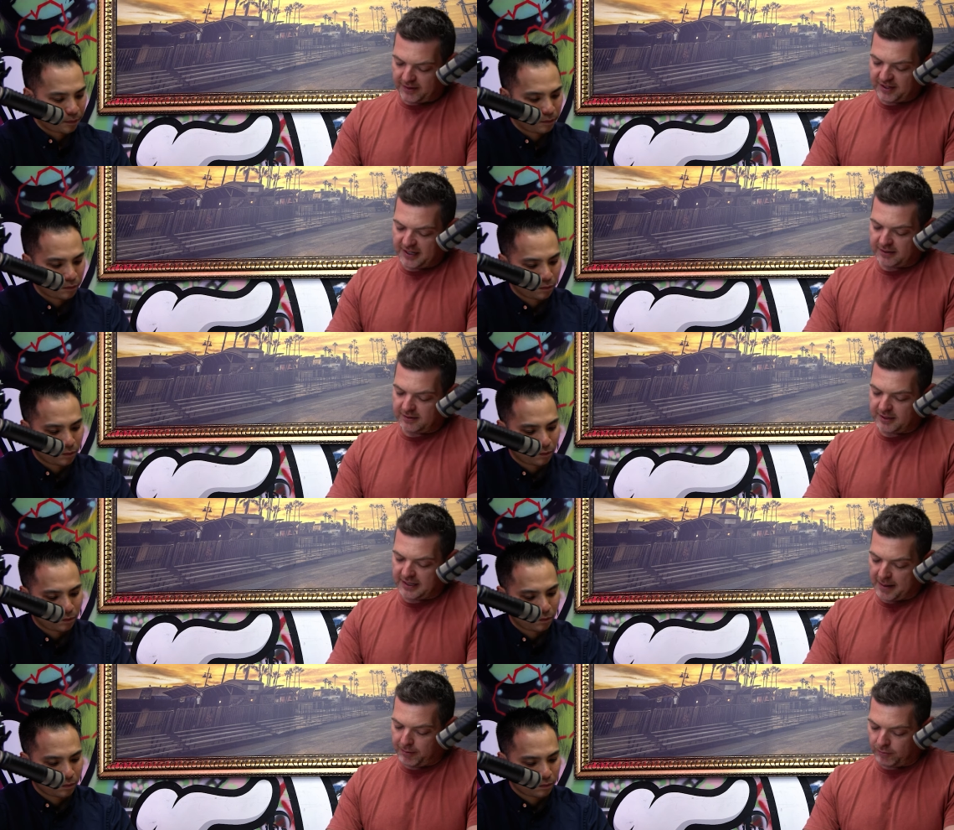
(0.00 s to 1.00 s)
Speaker 1: things here. Your
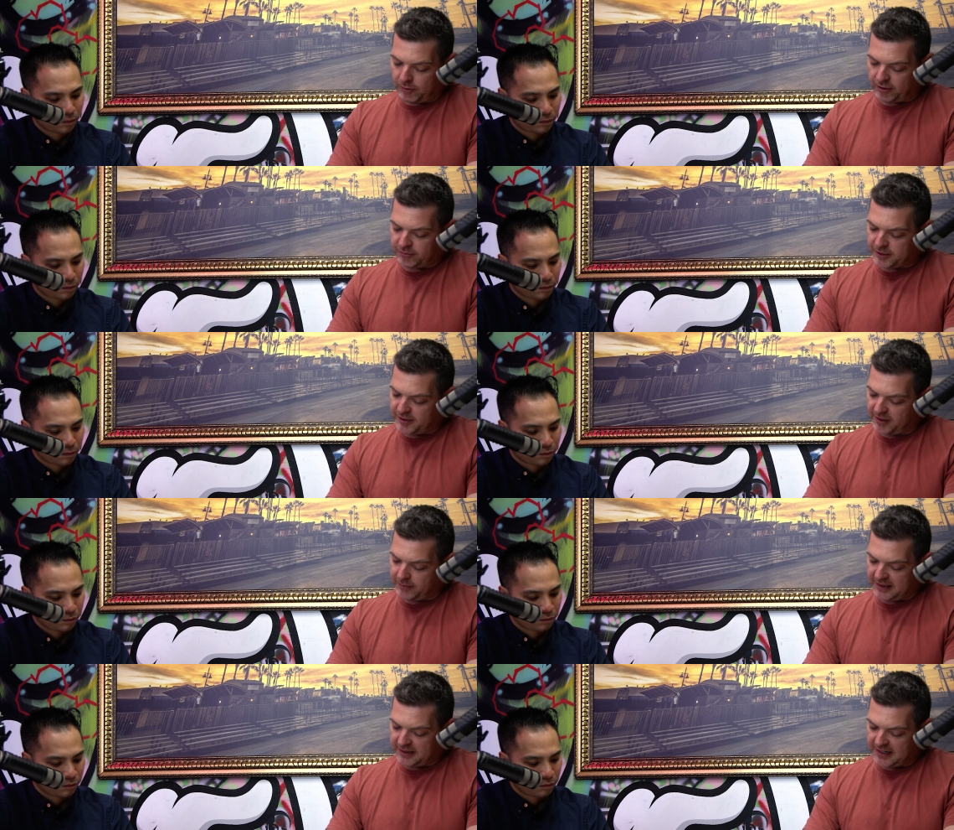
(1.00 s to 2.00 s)
capital works, which I think
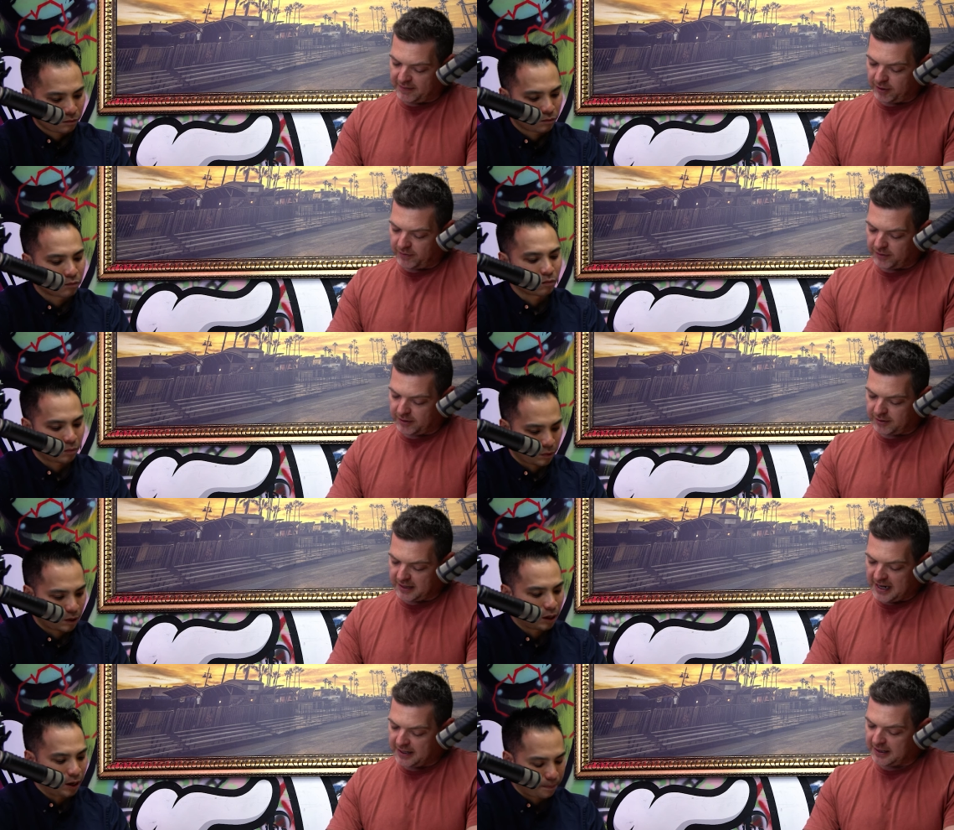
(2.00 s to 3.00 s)
we covered off on
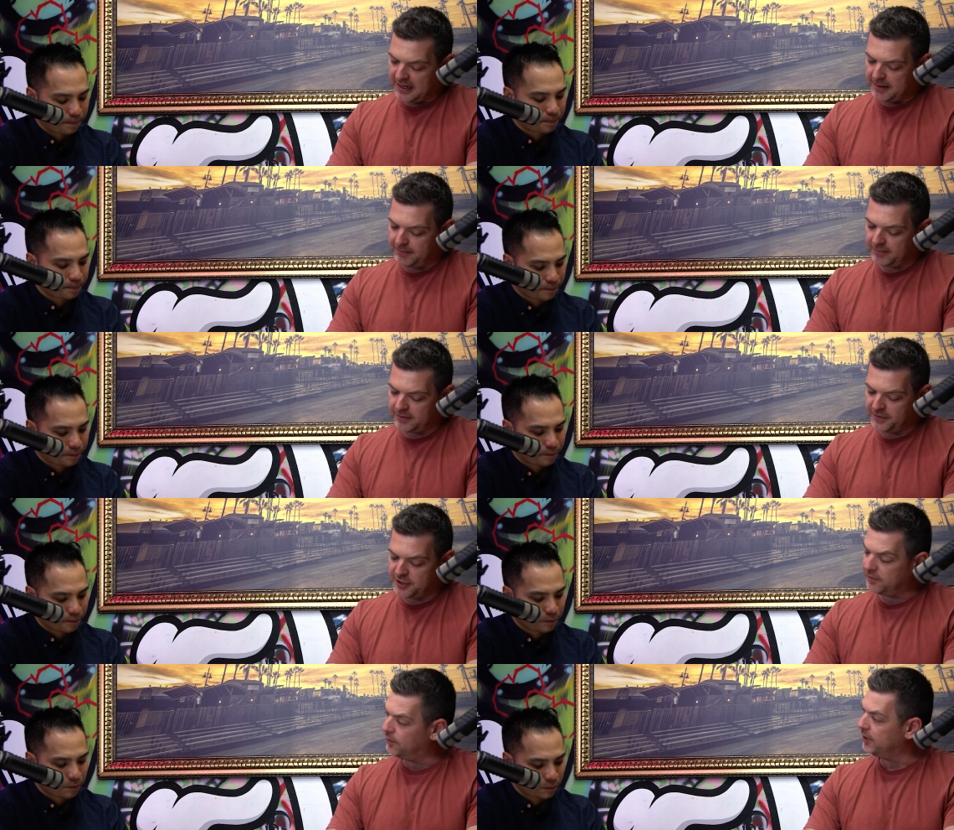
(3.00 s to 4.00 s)
how to claim
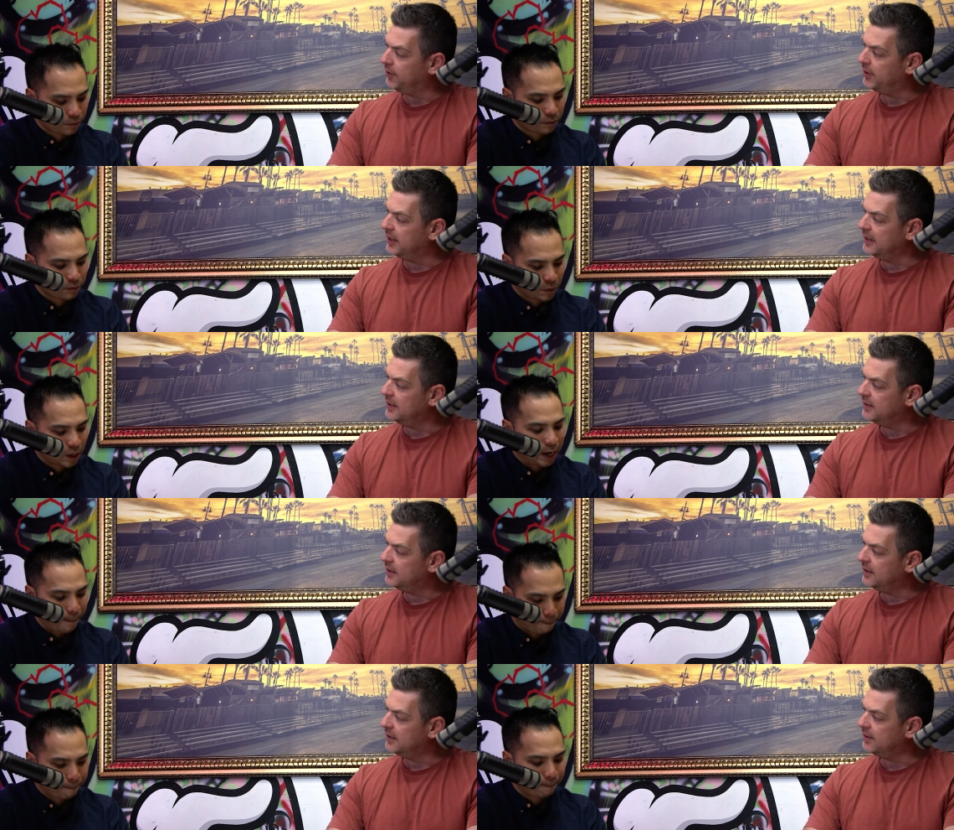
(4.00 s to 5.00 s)
Division Forty Three.
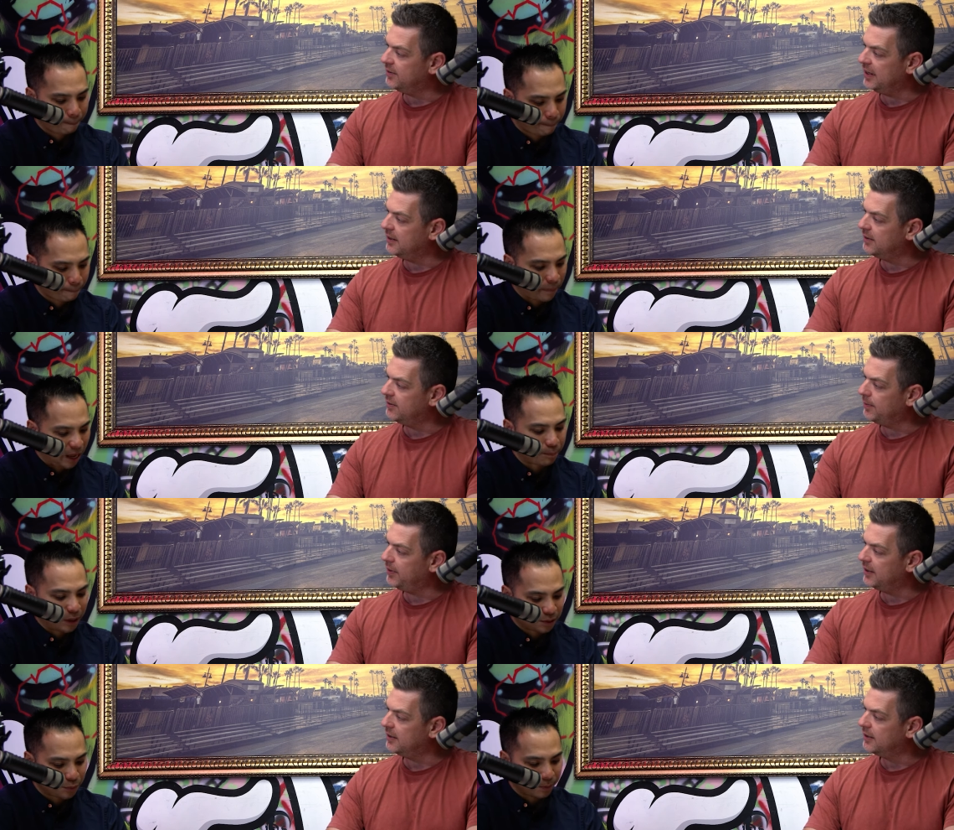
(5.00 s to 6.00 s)
Yep. Is that?
Speaker 2: Yep. Something?
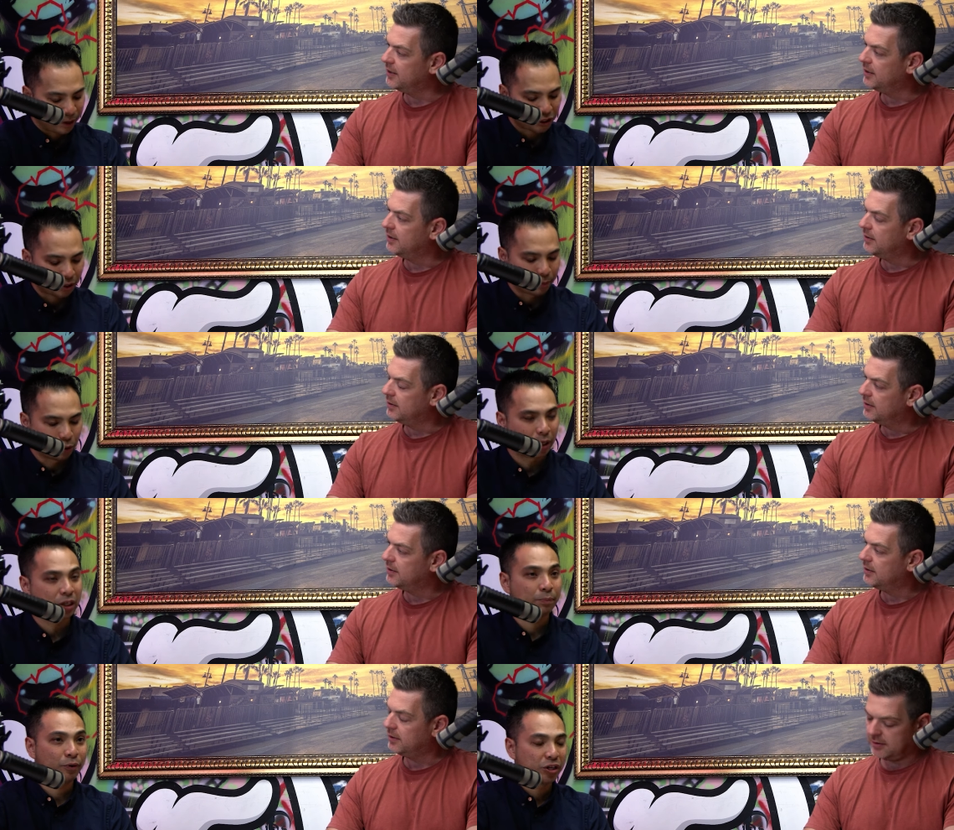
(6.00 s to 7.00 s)
That's pretty much the building
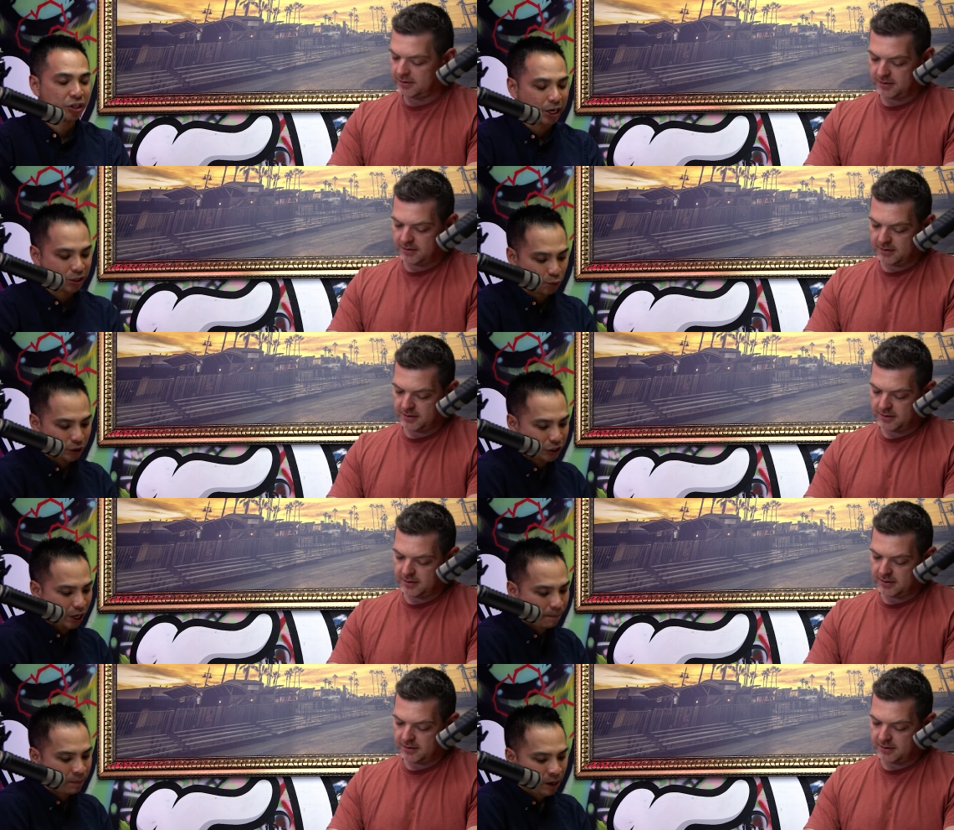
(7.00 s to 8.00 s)
depreciation, which
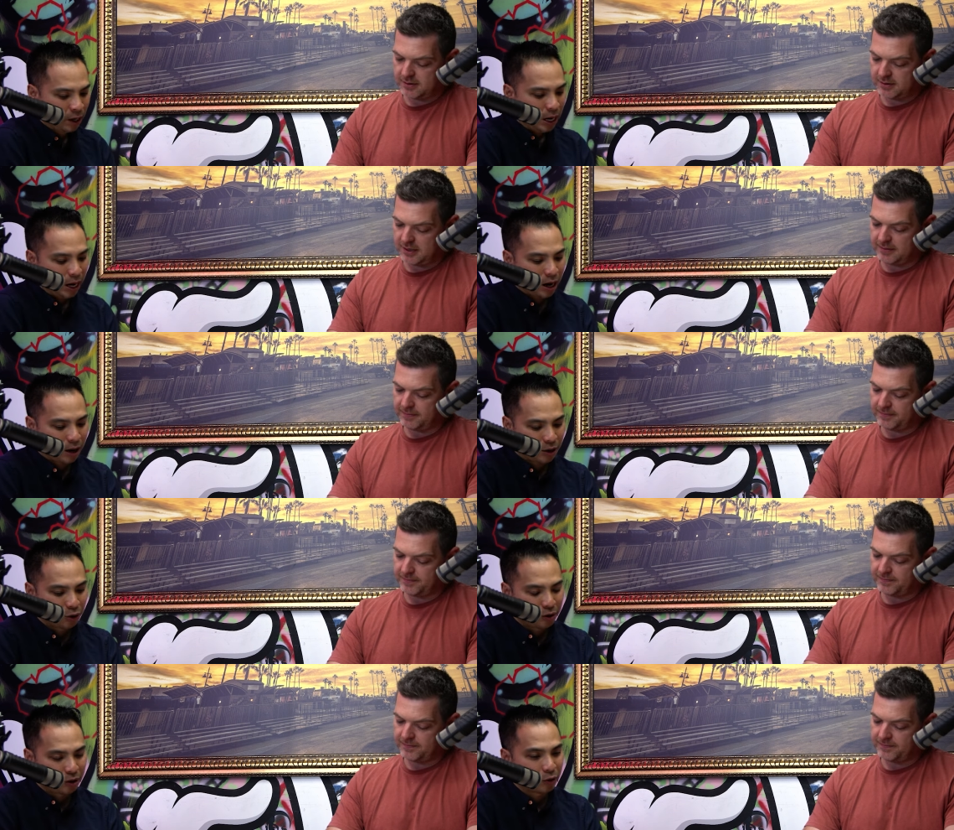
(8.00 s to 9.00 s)
um, uh,
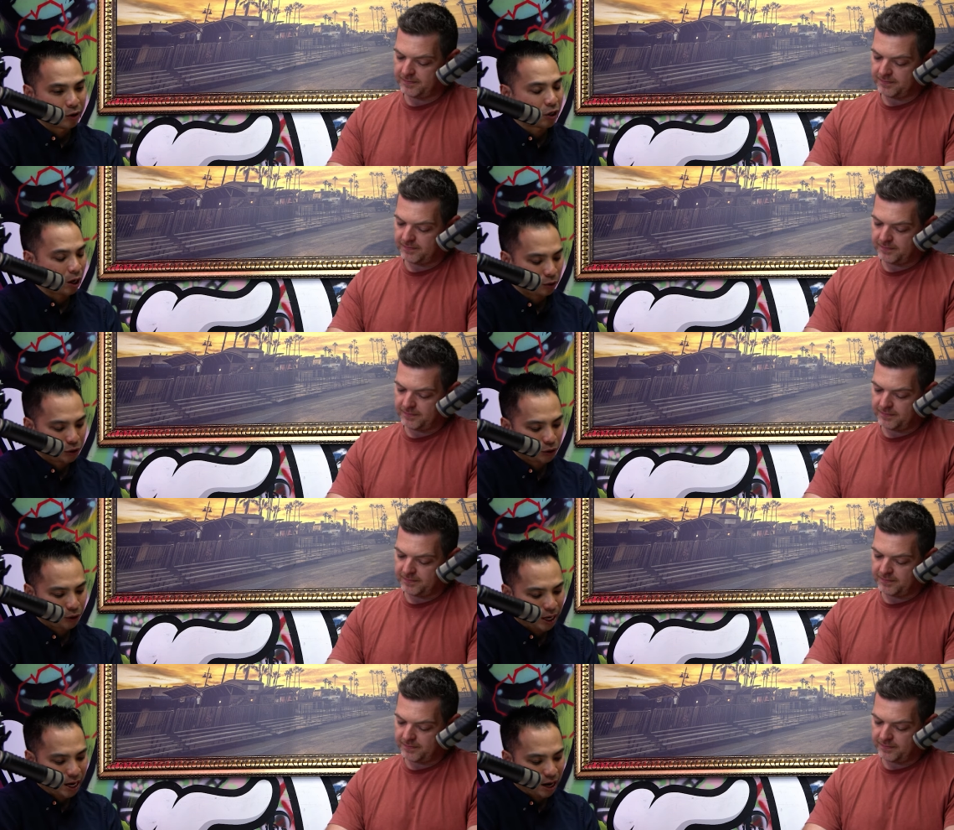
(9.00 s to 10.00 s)
you're you're entitled
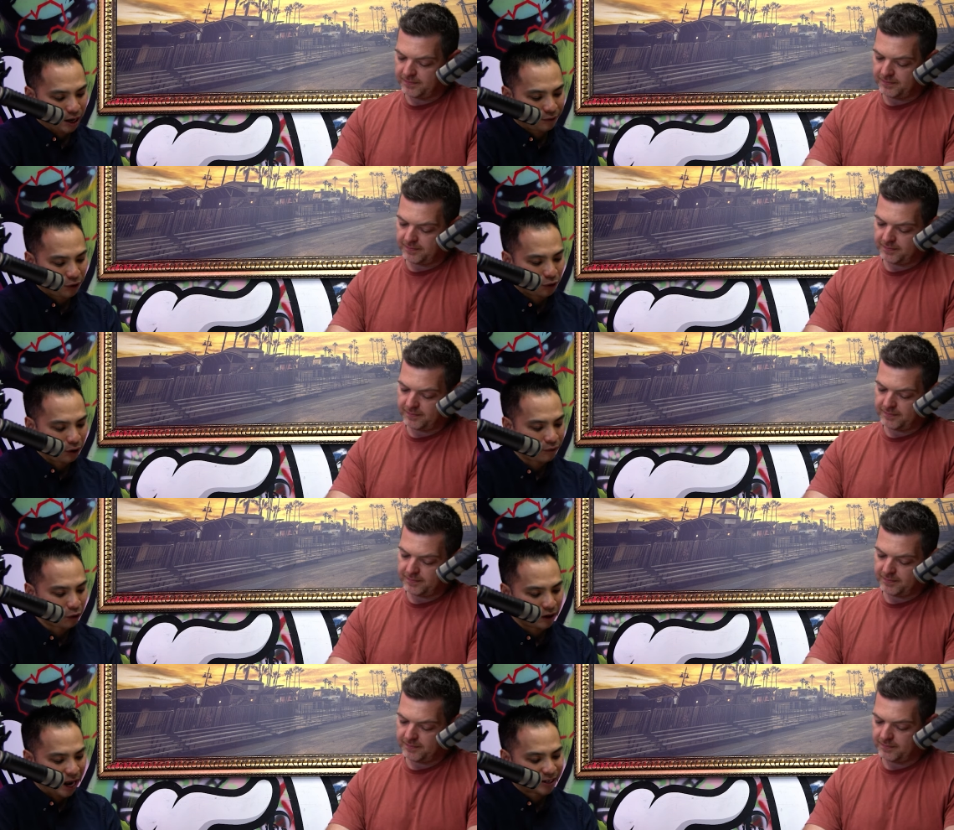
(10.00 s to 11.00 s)
to uh, if you're if you're an